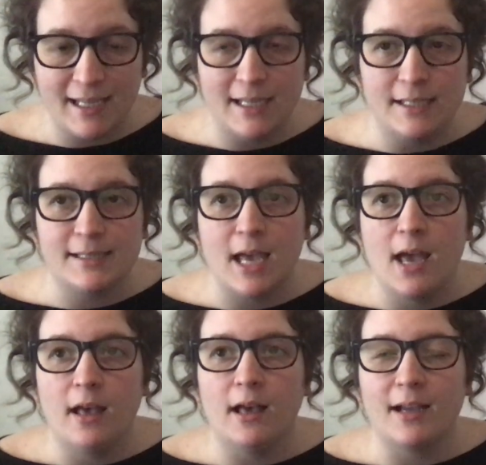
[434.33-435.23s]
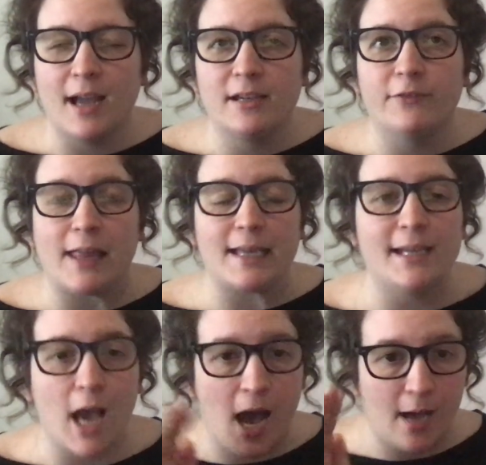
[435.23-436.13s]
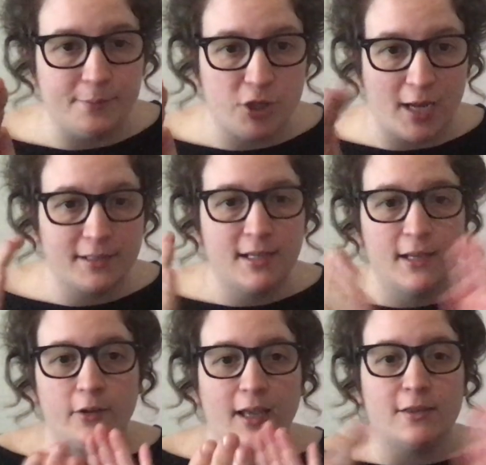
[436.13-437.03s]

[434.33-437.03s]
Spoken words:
It is kind of like an object, okay?